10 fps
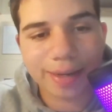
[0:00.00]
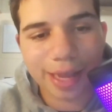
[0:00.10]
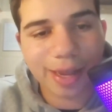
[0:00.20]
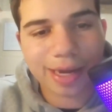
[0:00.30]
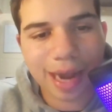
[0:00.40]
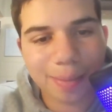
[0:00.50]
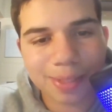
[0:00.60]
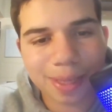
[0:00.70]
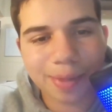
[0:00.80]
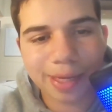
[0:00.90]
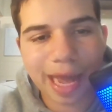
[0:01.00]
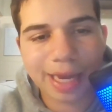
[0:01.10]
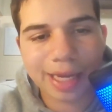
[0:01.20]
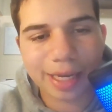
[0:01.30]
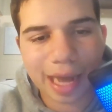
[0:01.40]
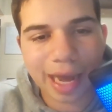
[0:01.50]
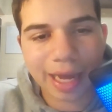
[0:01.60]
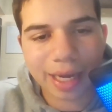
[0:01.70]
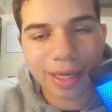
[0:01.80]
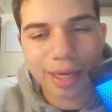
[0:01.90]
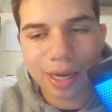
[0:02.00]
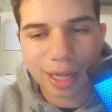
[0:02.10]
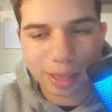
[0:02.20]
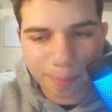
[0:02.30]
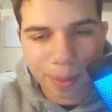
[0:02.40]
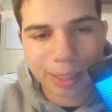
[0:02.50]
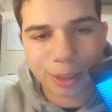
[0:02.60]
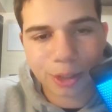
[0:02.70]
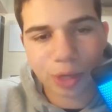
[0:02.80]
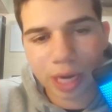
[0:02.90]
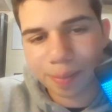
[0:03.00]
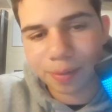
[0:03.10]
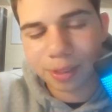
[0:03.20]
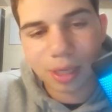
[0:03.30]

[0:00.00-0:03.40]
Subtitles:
Here comes number 99 in the pinstripes.